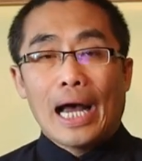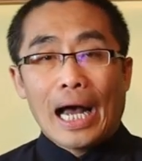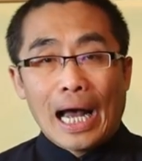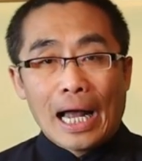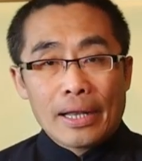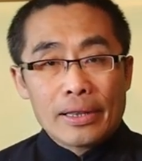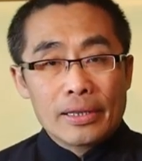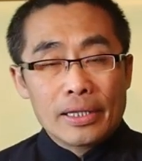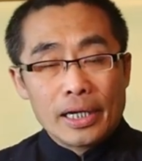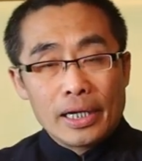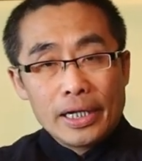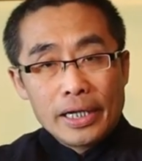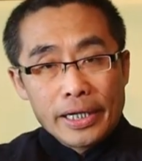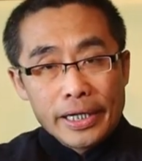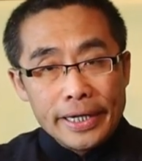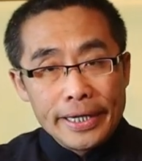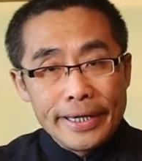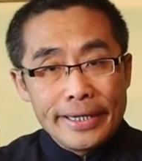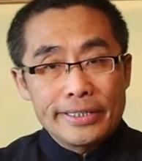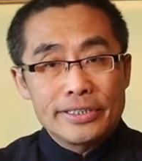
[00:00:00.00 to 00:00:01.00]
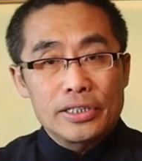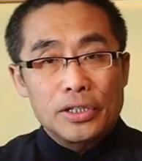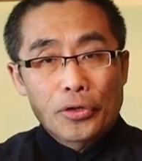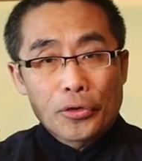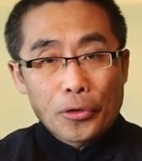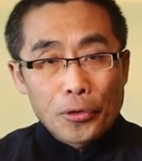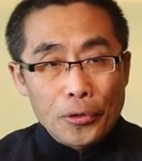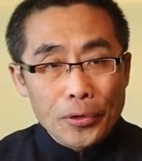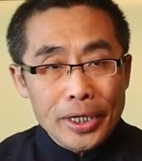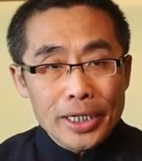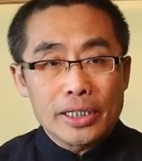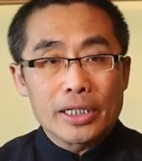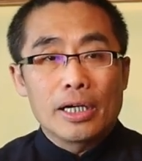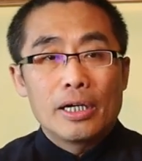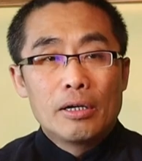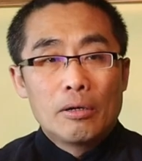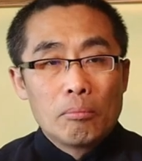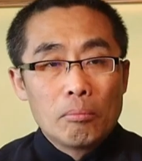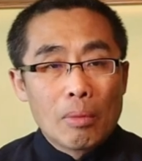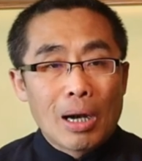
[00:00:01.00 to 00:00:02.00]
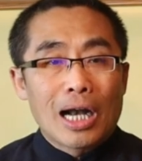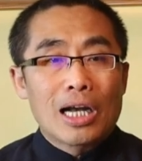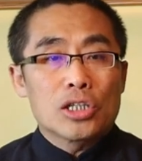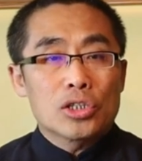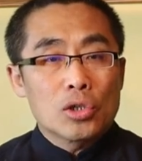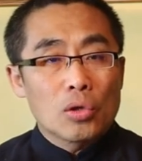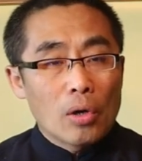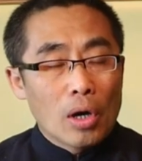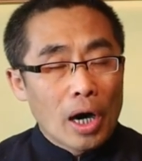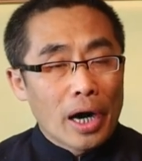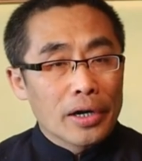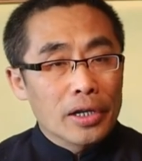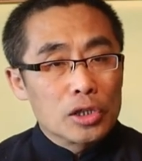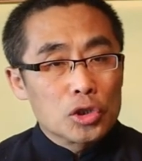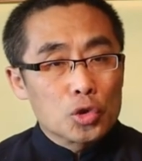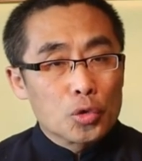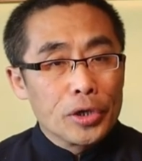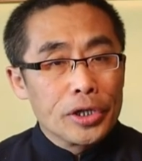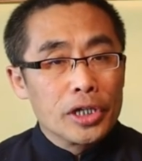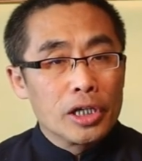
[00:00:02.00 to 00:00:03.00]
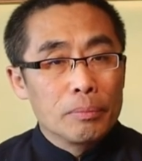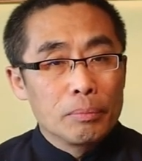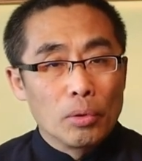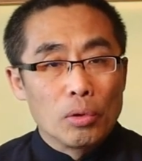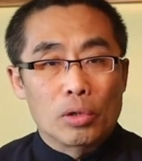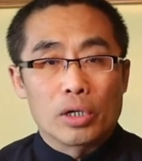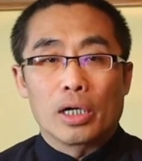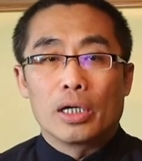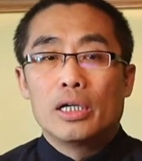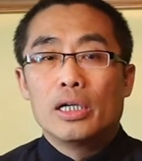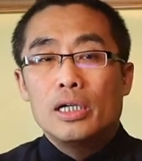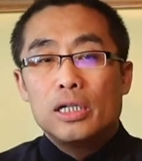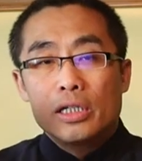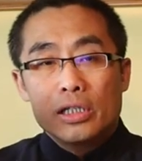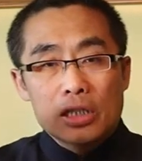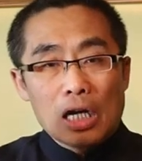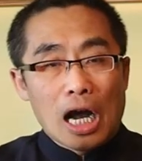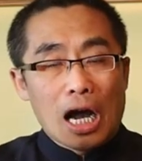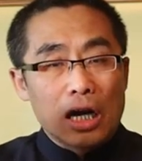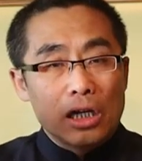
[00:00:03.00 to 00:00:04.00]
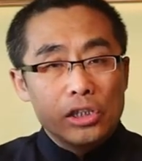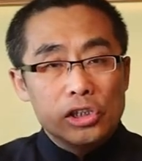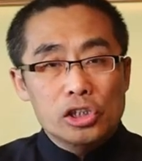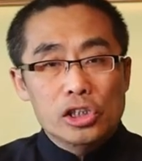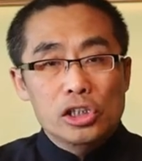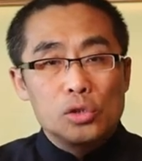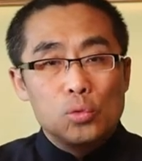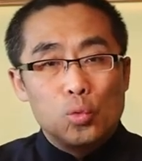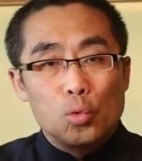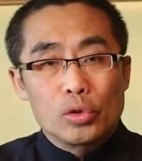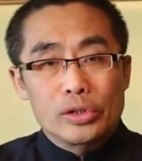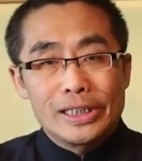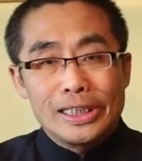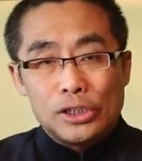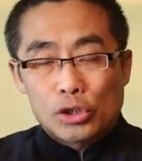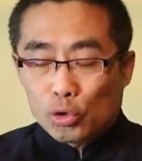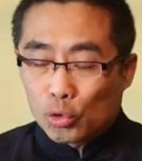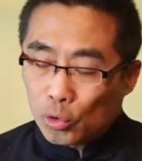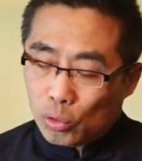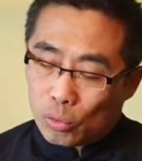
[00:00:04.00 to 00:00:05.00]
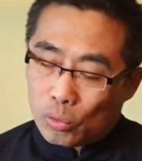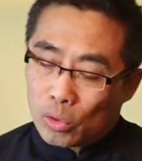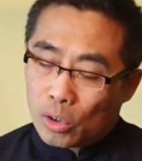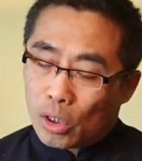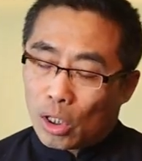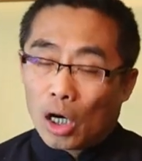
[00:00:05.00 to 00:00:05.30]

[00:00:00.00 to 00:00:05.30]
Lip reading: and his great martial art training book, Chang Shi Wu Ji Shu,